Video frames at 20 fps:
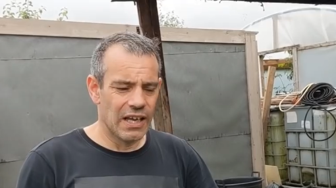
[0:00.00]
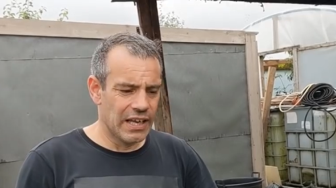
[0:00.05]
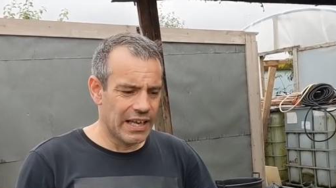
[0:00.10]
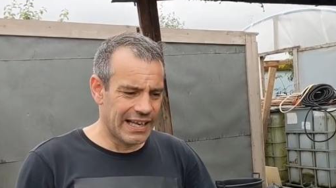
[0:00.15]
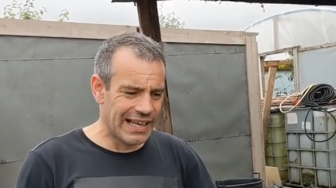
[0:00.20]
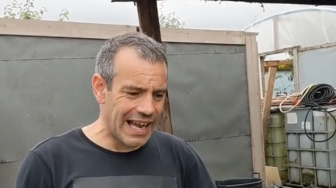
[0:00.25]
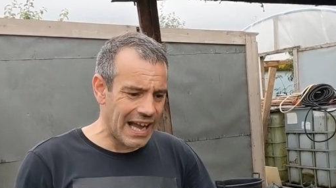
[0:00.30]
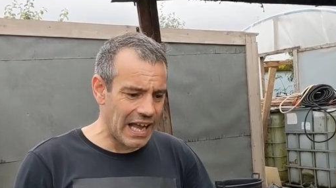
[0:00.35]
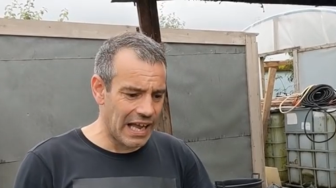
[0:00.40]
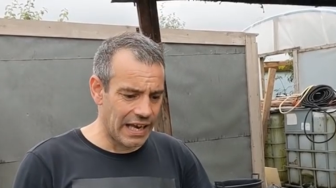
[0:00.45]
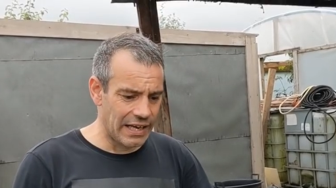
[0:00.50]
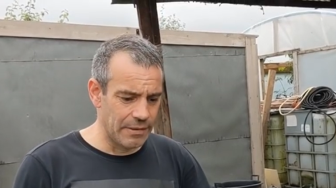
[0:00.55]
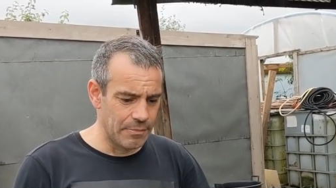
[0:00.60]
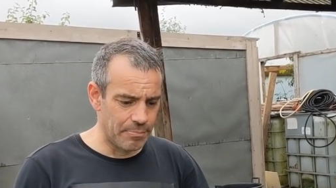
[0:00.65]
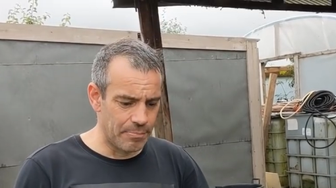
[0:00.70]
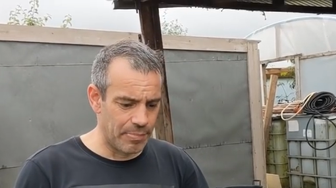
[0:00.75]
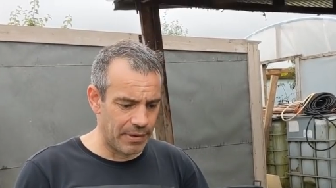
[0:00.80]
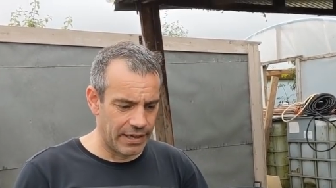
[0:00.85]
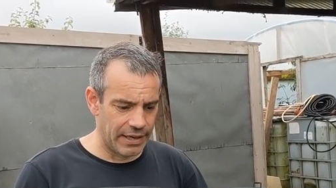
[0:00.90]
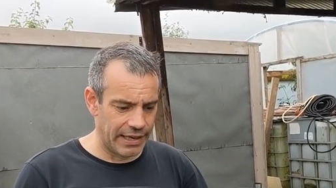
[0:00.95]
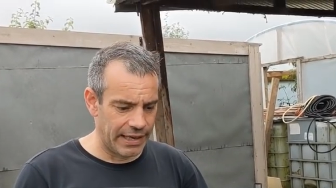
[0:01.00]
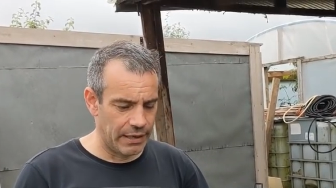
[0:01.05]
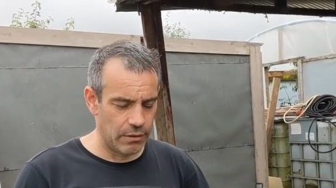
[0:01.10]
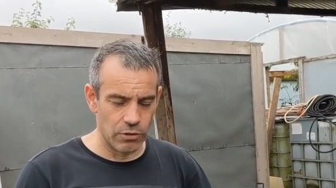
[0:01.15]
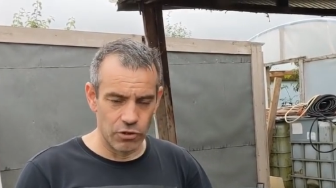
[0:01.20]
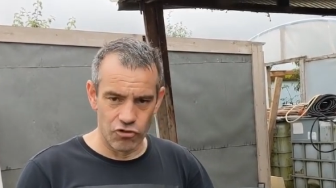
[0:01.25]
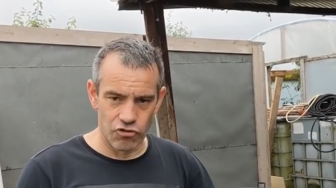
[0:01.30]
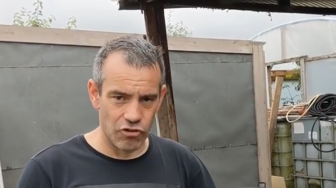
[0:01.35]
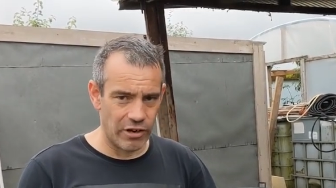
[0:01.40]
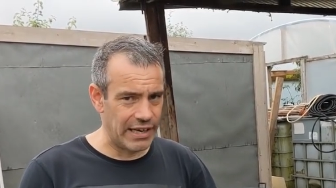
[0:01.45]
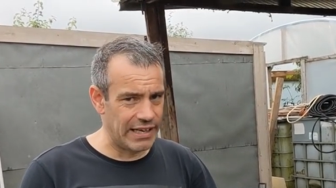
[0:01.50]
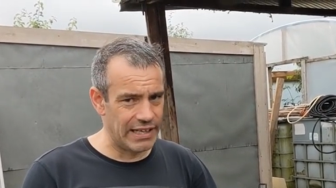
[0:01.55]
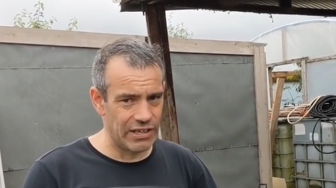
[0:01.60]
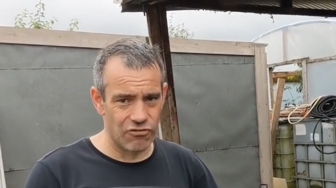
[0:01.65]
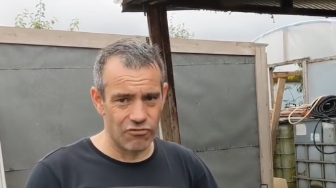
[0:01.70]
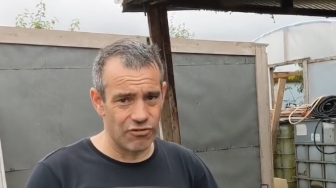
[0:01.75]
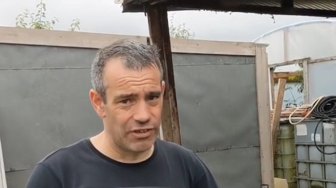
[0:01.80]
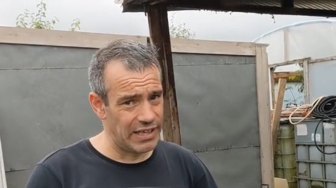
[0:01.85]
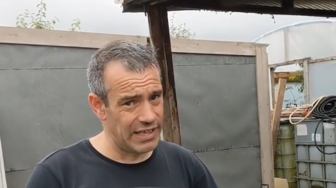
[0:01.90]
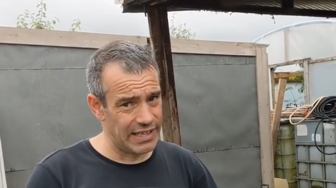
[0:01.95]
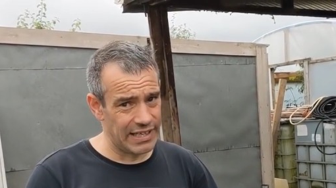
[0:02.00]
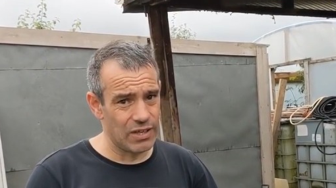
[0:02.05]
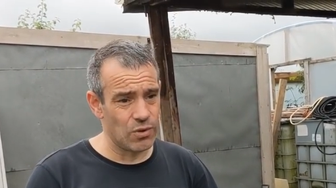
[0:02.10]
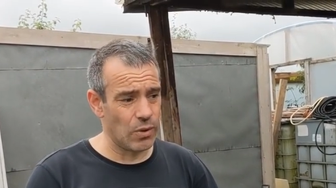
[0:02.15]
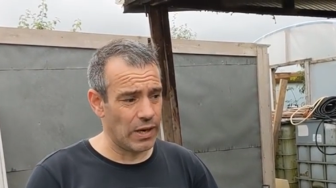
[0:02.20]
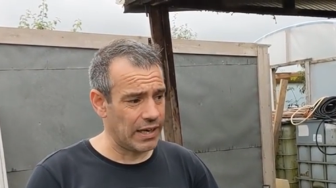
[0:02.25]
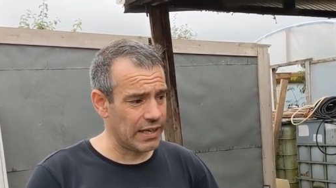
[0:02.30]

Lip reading: It can, but it'll drain it really quick.